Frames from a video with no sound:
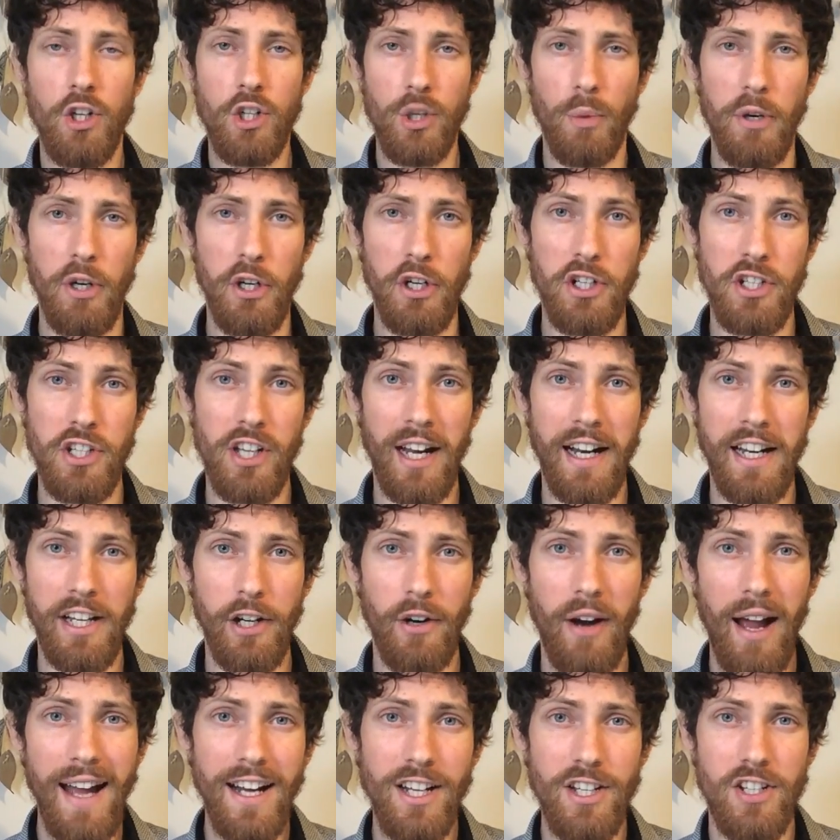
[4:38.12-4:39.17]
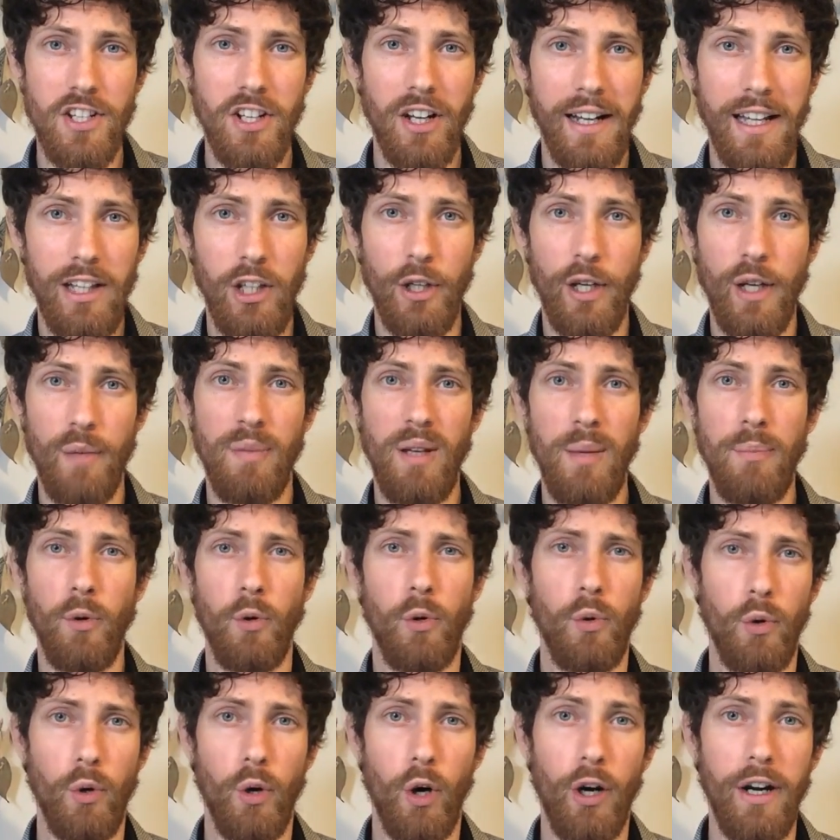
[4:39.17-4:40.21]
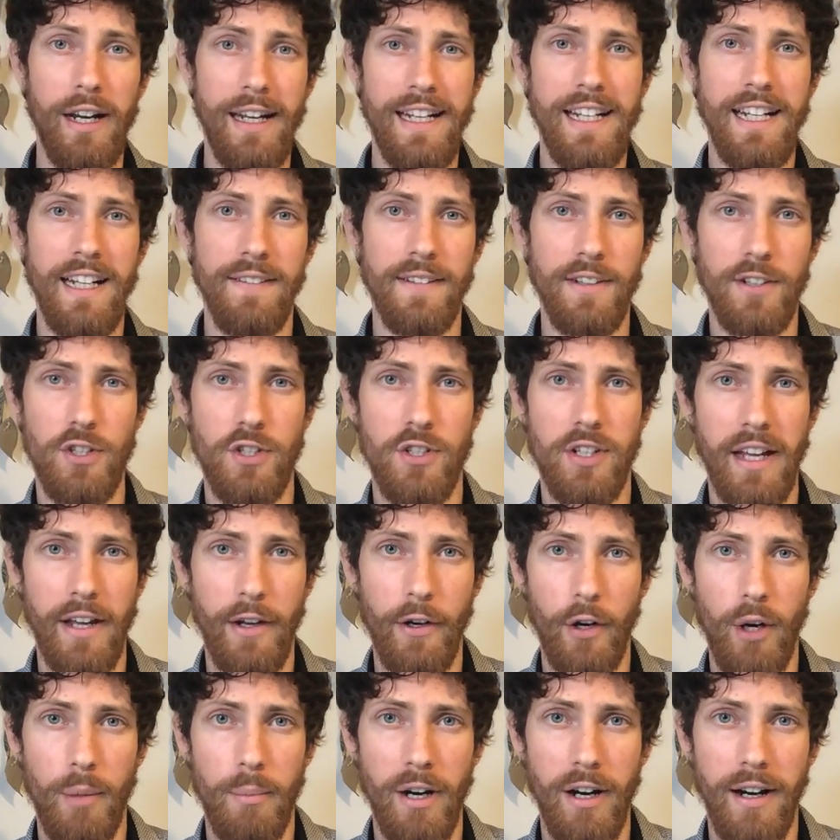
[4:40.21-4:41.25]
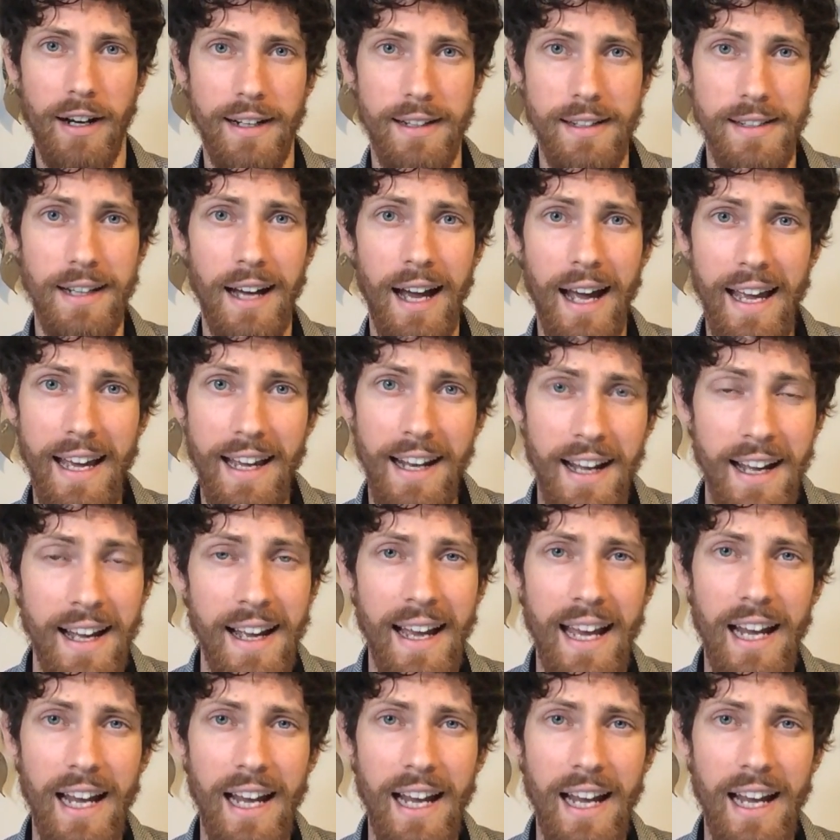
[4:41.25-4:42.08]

So when you're designing your egg study, look at people who are eating the standard American diet,